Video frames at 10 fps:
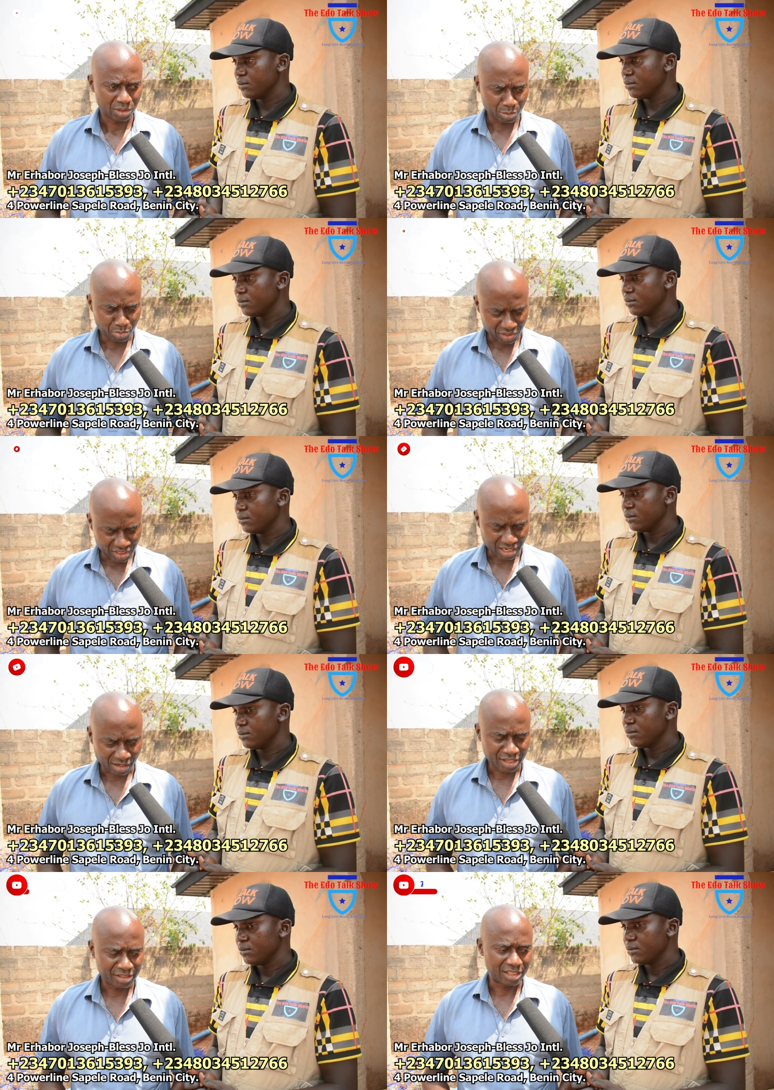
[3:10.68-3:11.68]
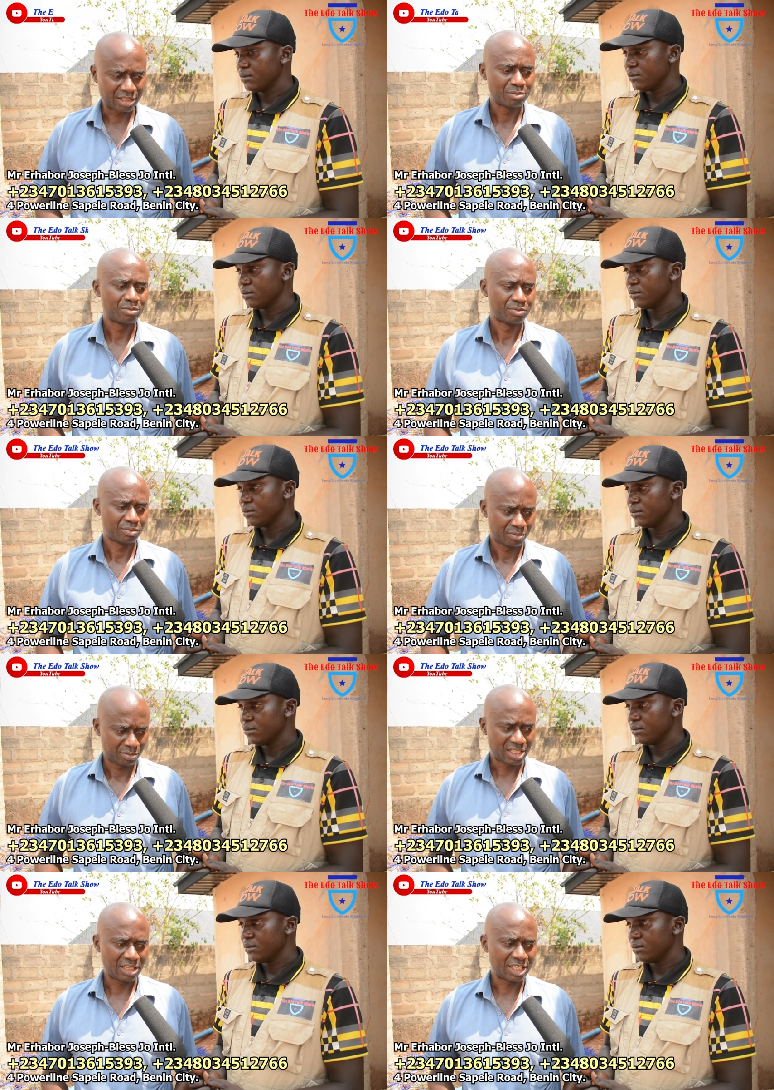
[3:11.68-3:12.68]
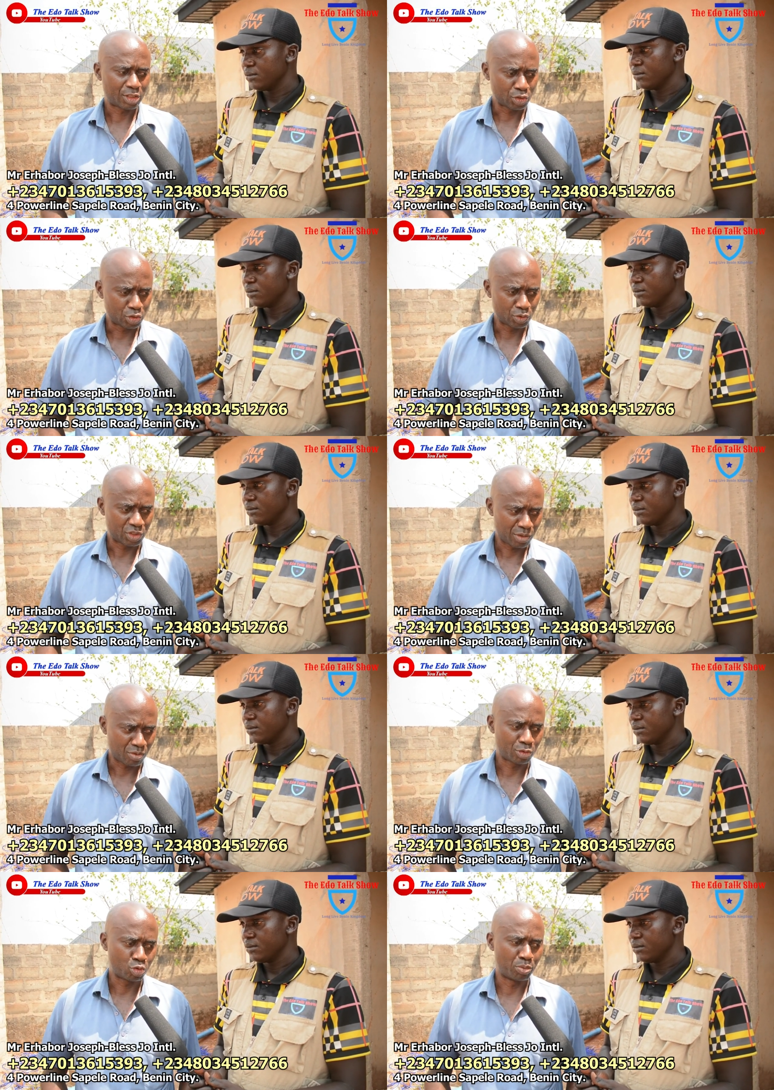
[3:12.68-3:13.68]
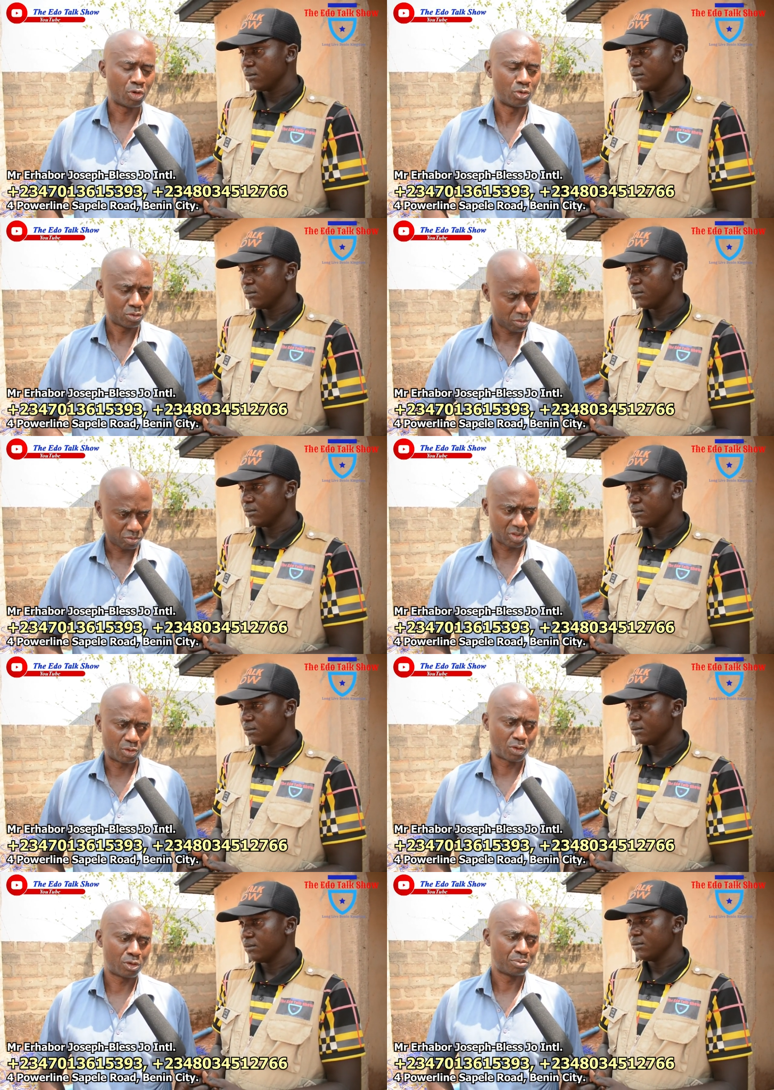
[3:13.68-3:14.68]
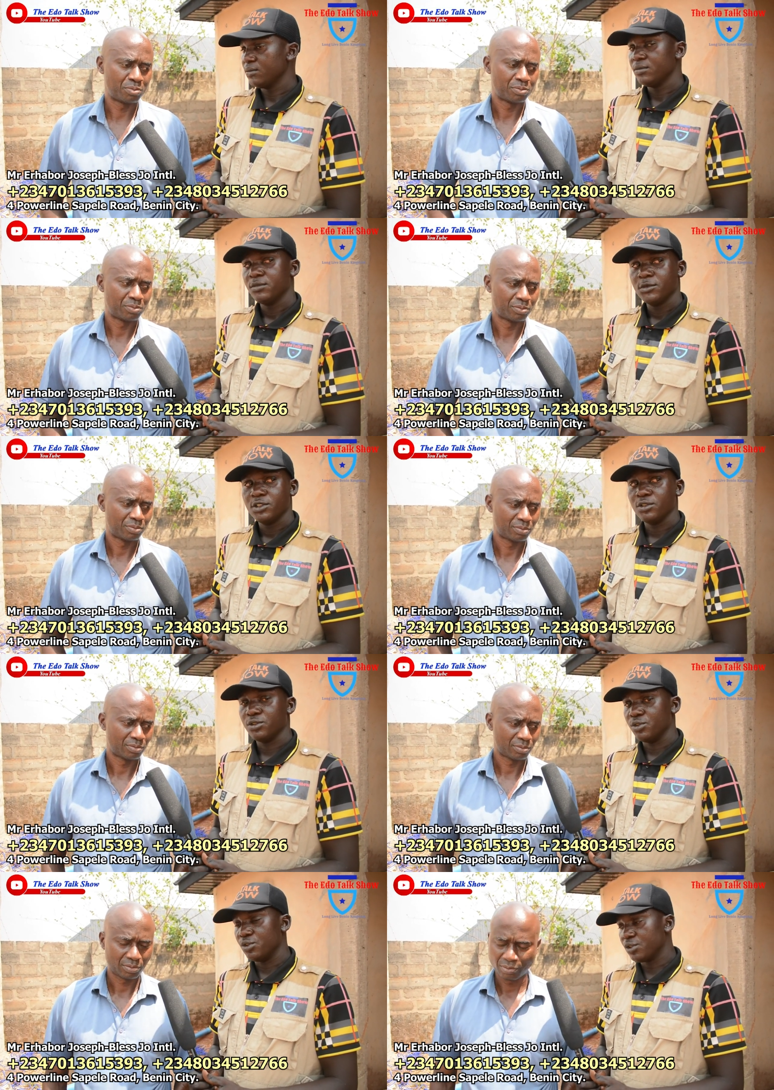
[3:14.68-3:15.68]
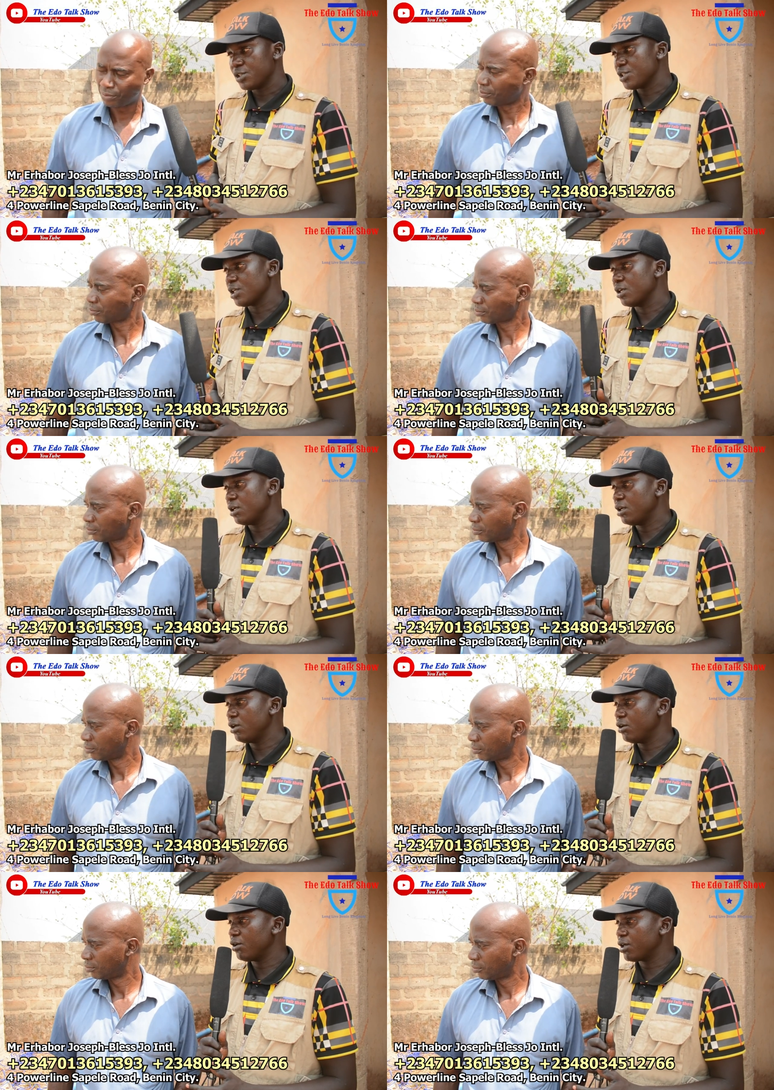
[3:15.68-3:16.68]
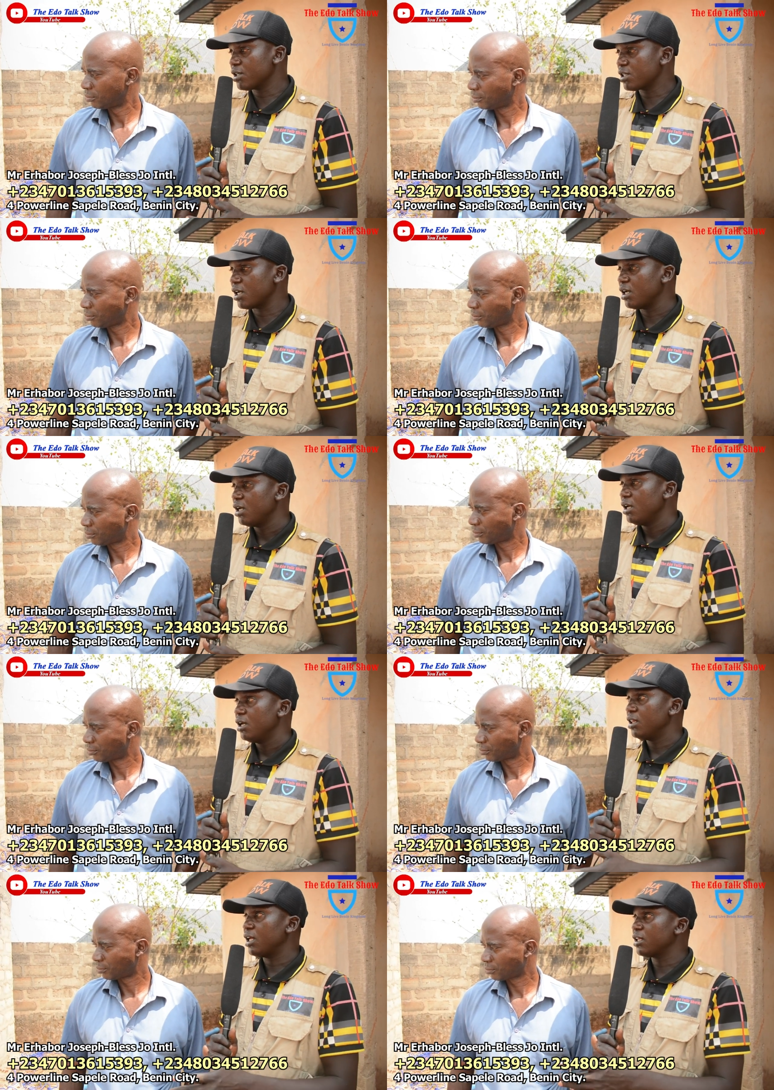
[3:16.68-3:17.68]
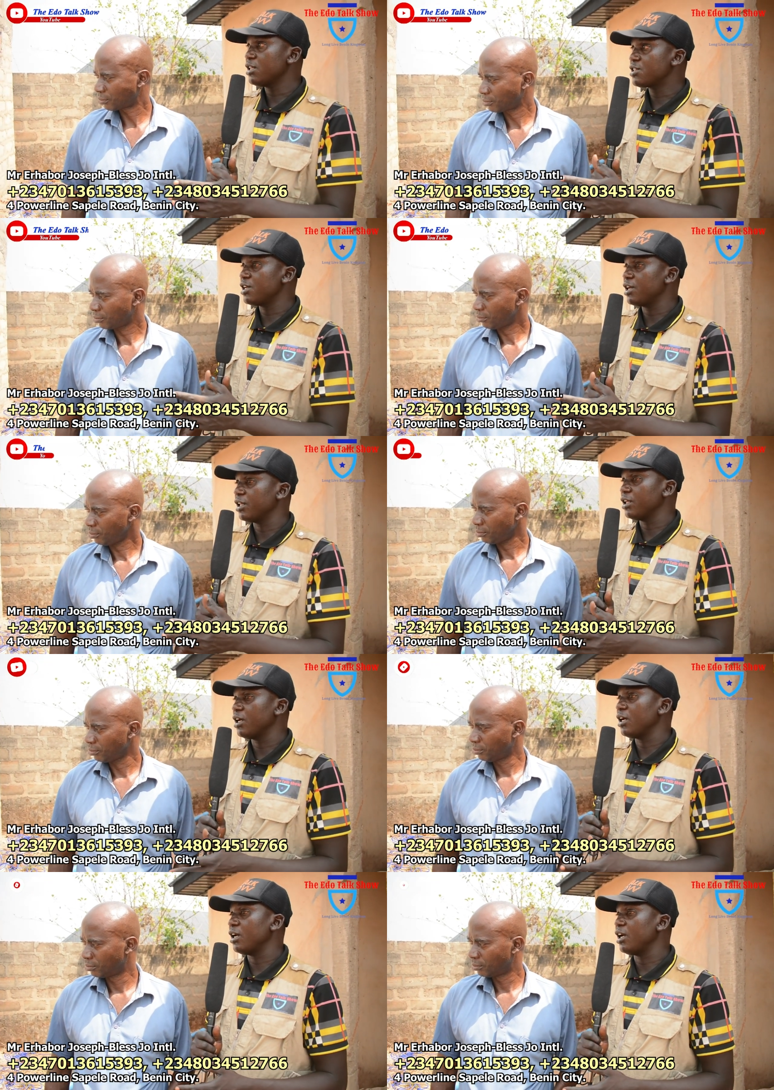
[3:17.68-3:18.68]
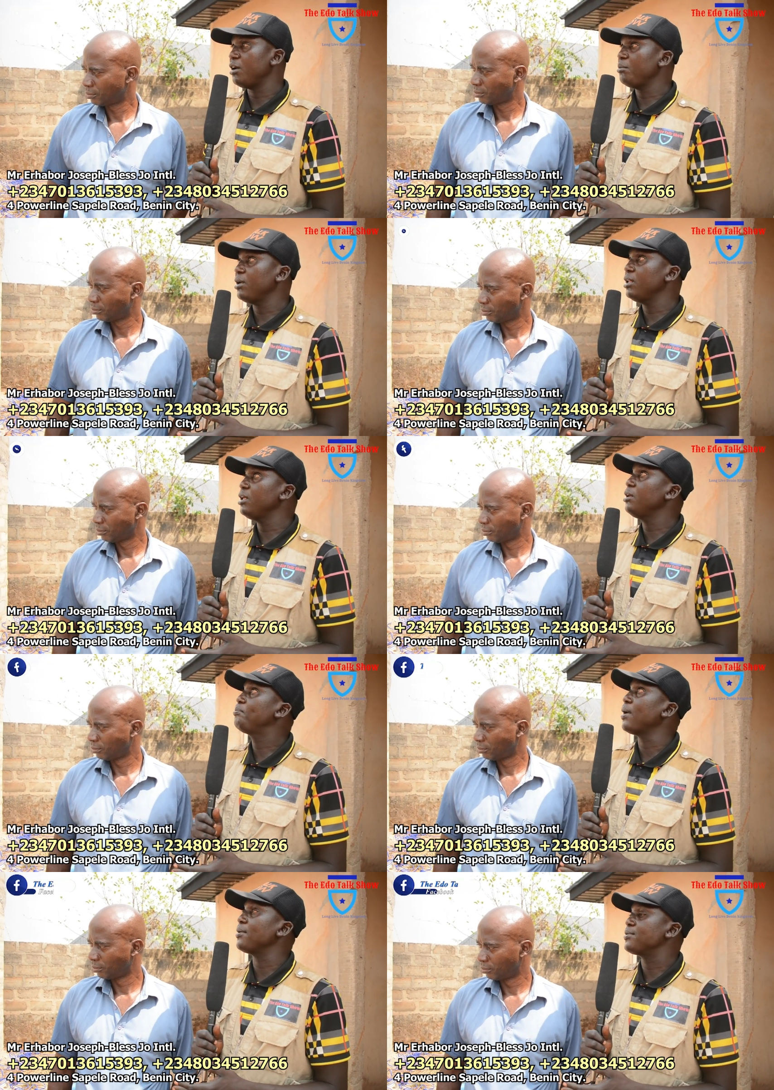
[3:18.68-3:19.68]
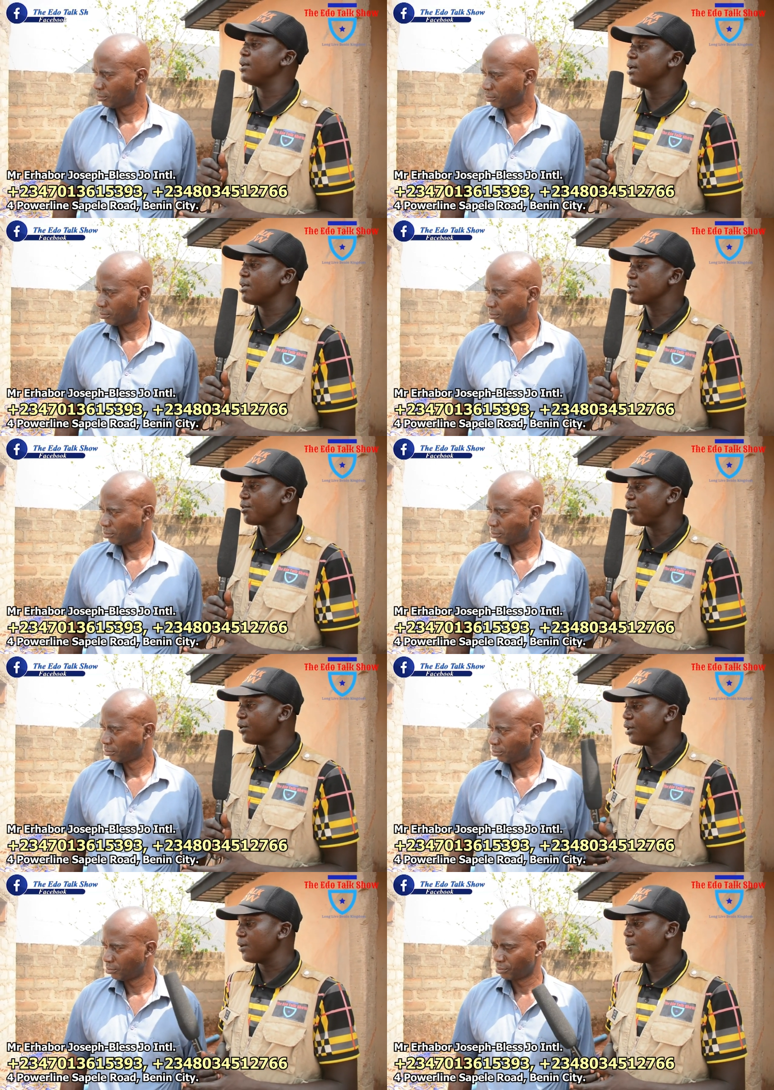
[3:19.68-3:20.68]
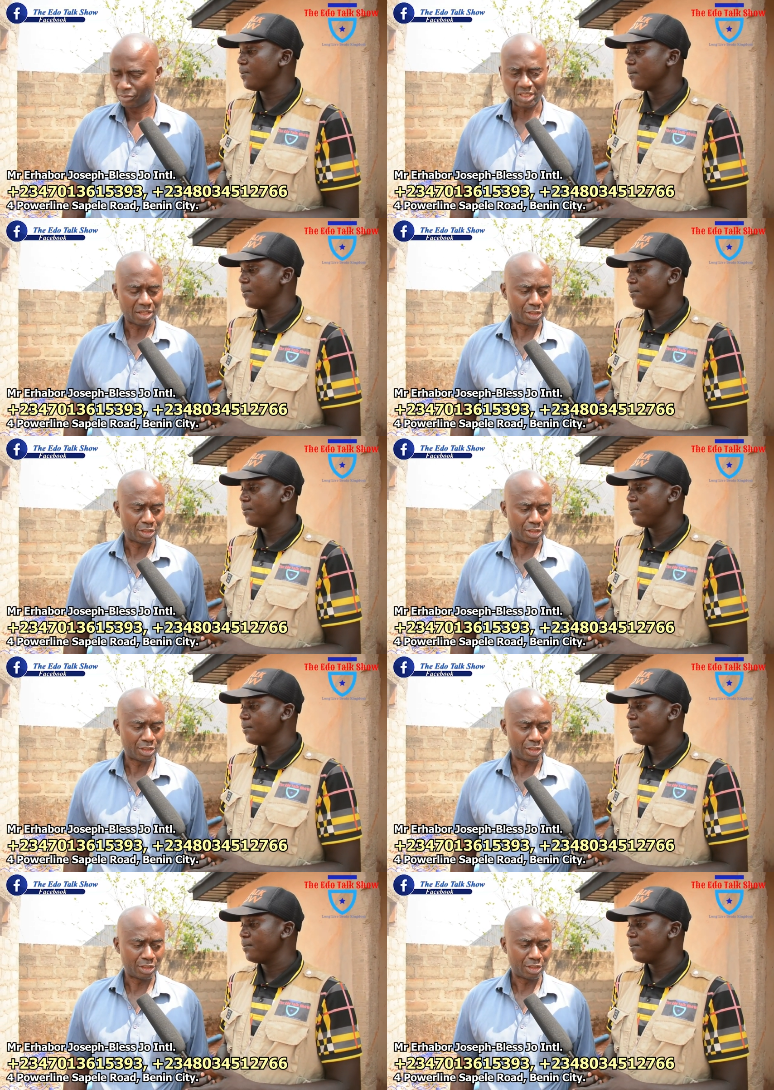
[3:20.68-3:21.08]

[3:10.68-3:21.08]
Speaker 1: anybody there around here, make it let us know, say, one do ball, we go come. Okay,
Speaker 2: sir. Uh, Augusta, like this area now, how many pipes they enter for you? It